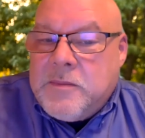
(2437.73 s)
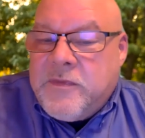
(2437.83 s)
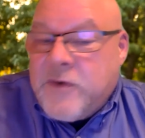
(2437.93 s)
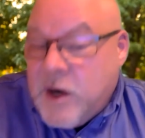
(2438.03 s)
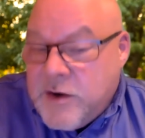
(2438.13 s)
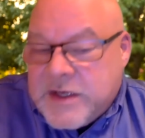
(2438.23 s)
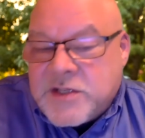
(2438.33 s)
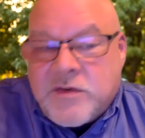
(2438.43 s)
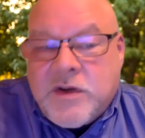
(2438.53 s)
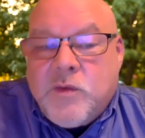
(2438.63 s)
for our
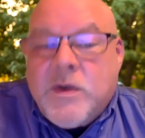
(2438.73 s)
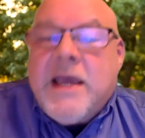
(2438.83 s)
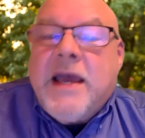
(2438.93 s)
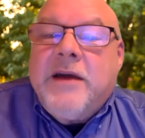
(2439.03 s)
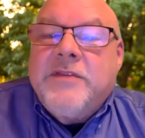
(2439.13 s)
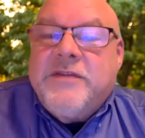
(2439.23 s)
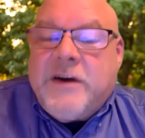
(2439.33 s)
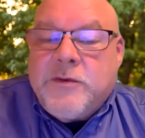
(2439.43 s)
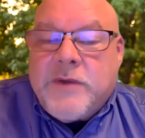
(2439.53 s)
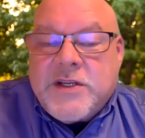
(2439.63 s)
industry we have the
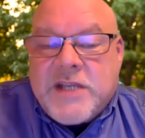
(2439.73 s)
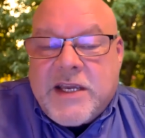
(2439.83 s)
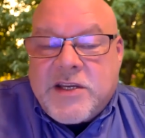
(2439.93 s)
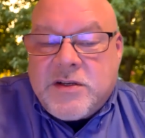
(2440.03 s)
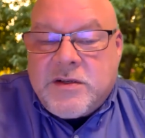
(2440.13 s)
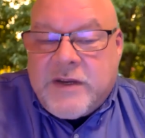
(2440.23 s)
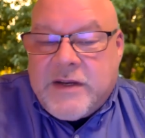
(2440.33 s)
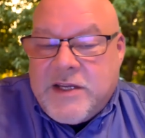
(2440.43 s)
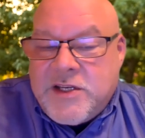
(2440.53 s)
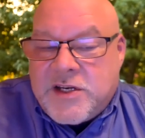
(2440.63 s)
foundry educational
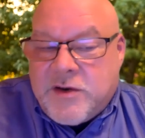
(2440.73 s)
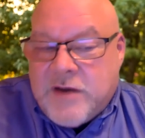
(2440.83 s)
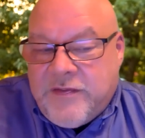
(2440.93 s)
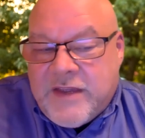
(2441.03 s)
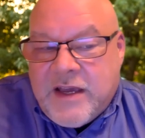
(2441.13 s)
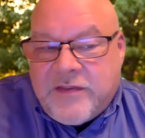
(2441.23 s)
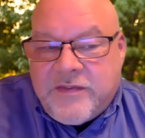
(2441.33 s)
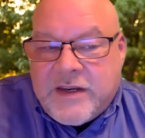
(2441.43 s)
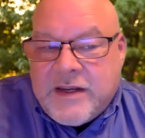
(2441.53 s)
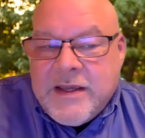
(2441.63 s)
foundation or fef
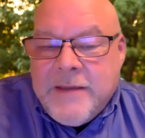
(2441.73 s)
and